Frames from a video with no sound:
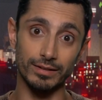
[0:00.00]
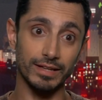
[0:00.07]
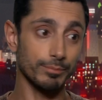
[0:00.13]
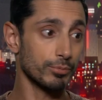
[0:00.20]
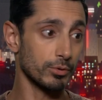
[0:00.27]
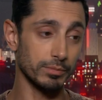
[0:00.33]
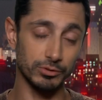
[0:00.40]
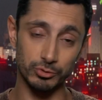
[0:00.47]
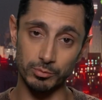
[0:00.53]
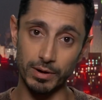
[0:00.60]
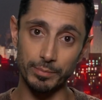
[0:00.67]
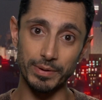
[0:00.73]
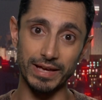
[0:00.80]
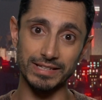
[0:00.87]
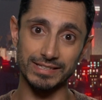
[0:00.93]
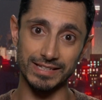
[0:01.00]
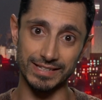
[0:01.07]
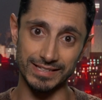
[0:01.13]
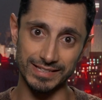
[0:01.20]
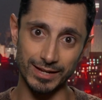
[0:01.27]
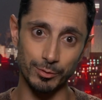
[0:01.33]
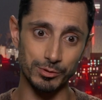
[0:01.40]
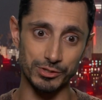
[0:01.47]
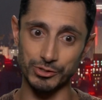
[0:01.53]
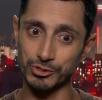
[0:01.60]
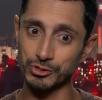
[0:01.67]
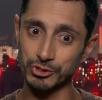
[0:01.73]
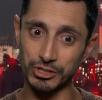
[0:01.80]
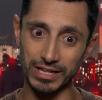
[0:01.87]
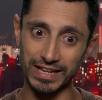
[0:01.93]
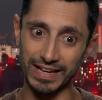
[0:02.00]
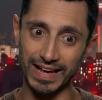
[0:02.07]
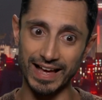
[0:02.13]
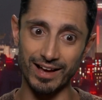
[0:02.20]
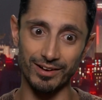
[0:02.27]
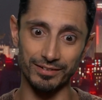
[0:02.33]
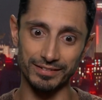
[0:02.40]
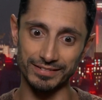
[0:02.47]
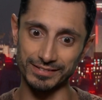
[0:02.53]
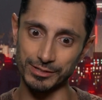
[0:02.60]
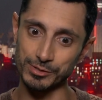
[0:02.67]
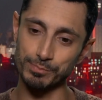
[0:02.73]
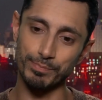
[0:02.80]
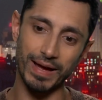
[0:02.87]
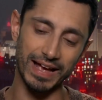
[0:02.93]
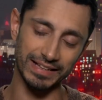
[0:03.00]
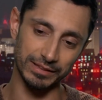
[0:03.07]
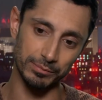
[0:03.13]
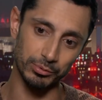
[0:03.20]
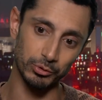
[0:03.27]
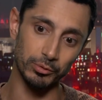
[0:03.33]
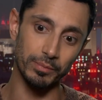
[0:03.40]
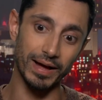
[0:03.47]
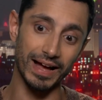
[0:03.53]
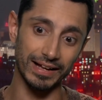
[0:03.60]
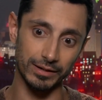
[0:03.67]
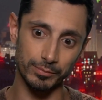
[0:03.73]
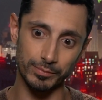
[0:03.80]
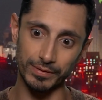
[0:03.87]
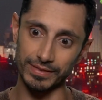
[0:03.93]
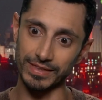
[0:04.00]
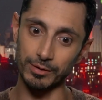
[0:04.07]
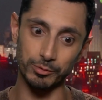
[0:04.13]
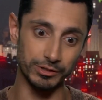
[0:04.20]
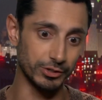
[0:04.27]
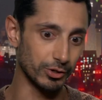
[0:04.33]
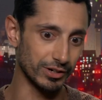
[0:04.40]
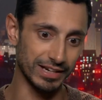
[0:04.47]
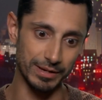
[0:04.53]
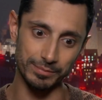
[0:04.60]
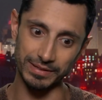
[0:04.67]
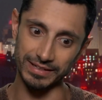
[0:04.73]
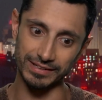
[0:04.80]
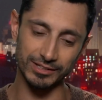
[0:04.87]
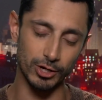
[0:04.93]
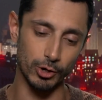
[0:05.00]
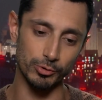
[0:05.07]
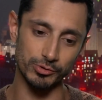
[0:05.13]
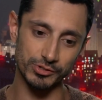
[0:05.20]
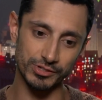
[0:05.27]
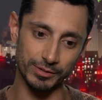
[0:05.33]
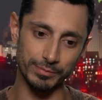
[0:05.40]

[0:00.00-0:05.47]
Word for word: They put me through my paces. Mm. I wasn't just chilling out and just batting the ball back, but they would not let me coast.